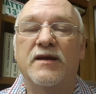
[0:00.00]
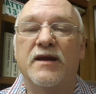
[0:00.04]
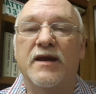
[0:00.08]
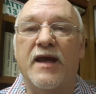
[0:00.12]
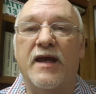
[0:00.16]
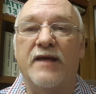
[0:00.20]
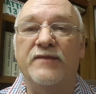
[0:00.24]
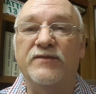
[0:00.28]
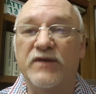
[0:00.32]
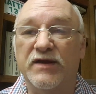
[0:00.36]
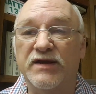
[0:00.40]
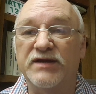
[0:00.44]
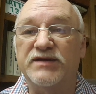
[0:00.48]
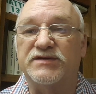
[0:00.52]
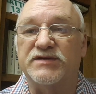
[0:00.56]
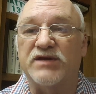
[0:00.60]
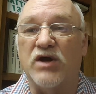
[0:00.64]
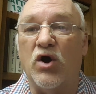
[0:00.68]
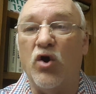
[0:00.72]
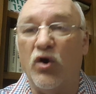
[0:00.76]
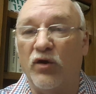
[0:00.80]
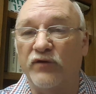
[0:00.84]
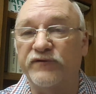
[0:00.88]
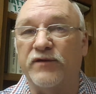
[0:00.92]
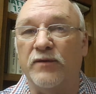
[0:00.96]
And this
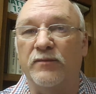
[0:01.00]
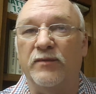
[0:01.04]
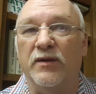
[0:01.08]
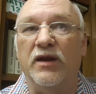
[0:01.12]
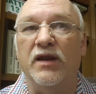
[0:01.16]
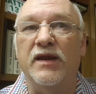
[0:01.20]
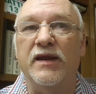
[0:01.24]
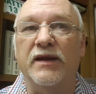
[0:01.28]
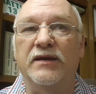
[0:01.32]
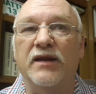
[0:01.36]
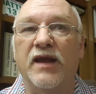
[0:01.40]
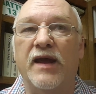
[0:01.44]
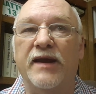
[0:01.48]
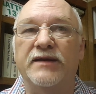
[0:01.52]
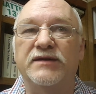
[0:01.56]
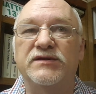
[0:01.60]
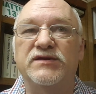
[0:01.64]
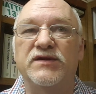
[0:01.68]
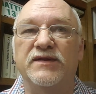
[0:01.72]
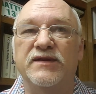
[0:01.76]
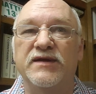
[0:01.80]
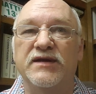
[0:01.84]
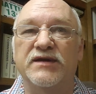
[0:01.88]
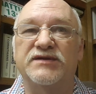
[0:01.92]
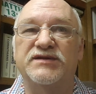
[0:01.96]
ultimately led
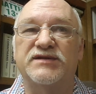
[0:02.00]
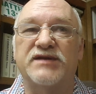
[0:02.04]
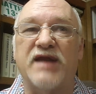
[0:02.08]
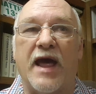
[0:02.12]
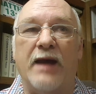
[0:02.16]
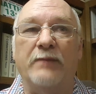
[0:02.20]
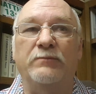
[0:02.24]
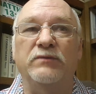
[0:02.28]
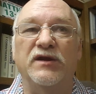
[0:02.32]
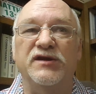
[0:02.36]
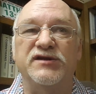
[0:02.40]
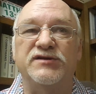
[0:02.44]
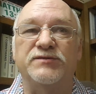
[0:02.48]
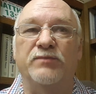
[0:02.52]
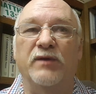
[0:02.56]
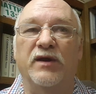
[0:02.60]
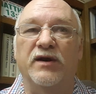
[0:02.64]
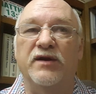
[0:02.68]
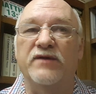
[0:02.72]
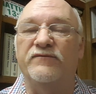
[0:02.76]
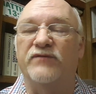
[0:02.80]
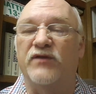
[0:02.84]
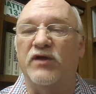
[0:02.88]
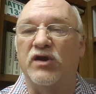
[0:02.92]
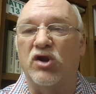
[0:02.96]
to the
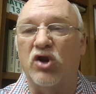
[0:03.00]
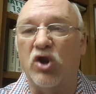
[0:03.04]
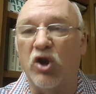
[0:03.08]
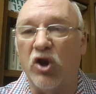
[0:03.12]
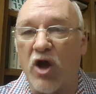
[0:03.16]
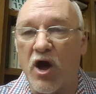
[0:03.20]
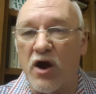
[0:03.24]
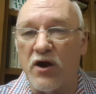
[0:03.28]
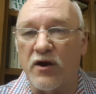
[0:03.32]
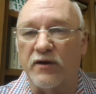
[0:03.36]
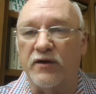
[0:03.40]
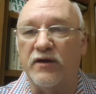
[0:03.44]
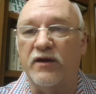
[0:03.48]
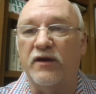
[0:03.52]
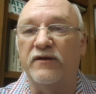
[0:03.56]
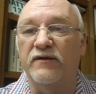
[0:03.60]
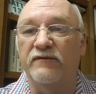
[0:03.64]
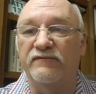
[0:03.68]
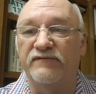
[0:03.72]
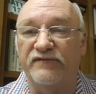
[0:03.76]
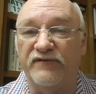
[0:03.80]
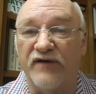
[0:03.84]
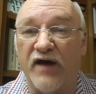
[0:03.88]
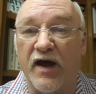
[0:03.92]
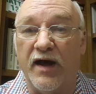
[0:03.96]
establishment of the Clark
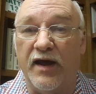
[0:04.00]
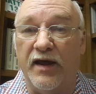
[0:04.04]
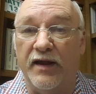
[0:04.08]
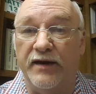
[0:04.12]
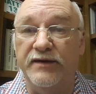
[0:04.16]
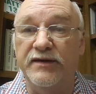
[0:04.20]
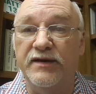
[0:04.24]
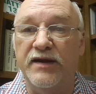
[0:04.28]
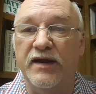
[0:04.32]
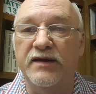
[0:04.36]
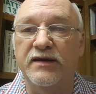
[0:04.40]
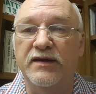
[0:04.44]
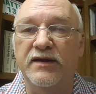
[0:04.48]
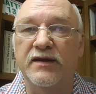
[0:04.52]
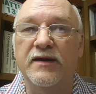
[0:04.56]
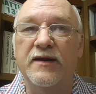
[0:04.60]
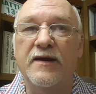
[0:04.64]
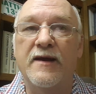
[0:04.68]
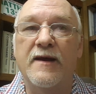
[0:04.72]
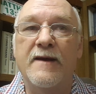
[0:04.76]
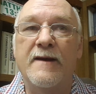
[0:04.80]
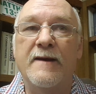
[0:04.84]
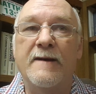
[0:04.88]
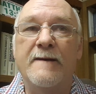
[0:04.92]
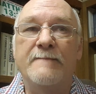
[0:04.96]
Fund
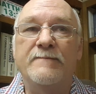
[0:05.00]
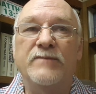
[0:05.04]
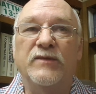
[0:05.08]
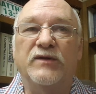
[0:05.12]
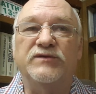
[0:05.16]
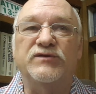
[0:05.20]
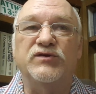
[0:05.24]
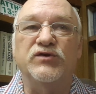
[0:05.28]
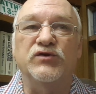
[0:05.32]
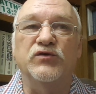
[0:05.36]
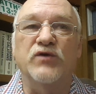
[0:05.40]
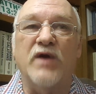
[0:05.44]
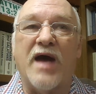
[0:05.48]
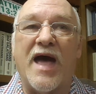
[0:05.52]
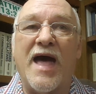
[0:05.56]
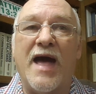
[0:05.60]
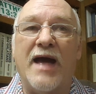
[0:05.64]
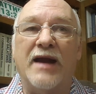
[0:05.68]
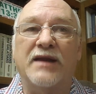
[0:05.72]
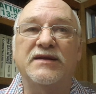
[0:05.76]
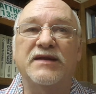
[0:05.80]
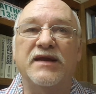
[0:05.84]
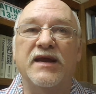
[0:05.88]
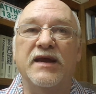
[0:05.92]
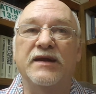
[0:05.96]
to
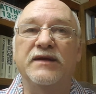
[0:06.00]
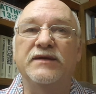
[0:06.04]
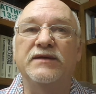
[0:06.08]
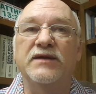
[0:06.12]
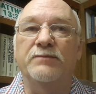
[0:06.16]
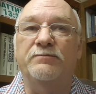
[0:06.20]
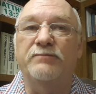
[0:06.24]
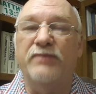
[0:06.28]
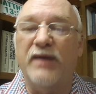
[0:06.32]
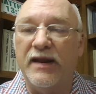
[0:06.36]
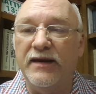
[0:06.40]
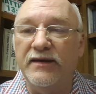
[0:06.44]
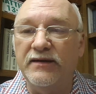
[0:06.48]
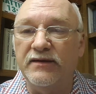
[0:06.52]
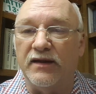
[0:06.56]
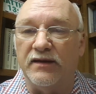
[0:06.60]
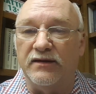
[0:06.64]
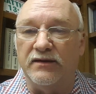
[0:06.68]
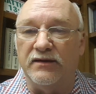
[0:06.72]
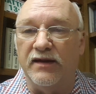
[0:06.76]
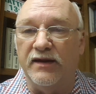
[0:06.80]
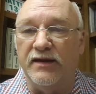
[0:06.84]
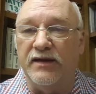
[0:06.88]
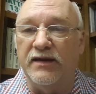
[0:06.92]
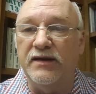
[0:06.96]
act
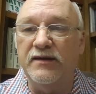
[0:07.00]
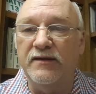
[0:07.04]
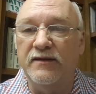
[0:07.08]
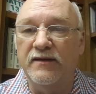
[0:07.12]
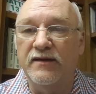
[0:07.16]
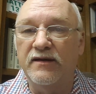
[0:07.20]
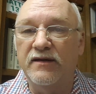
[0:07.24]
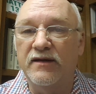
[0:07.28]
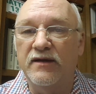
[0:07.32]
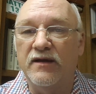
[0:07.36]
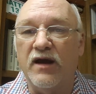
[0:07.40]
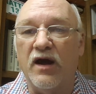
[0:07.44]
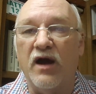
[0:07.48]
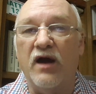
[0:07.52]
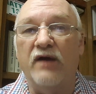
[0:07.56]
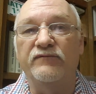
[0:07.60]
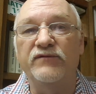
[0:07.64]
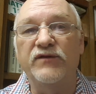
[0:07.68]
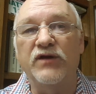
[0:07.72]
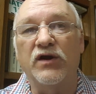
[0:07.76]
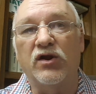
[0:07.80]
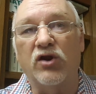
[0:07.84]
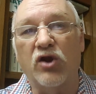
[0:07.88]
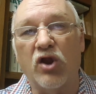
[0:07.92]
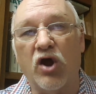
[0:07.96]
independently
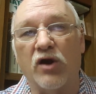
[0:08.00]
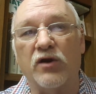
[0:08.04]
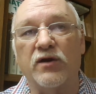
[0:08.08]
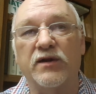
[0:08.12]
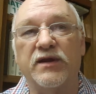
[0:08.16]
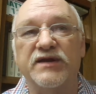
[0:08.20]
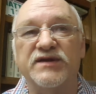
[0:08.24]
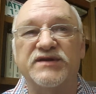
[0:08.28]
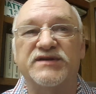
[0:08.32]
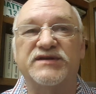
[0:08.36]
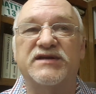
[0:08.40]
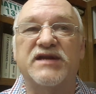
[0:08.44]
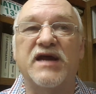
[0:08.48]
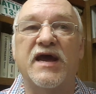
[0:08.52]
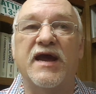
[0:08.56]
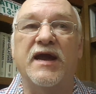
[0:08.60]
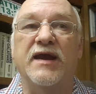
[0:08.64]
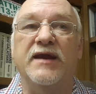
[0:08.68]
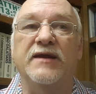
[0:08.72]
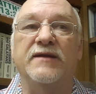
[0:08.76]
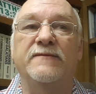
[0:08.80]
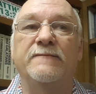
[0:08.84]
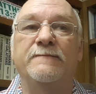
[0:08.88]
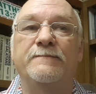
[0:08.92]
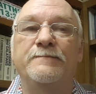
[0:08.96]
of the Clark
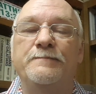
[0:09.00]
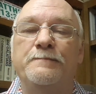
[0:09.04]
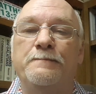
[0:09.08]
estate.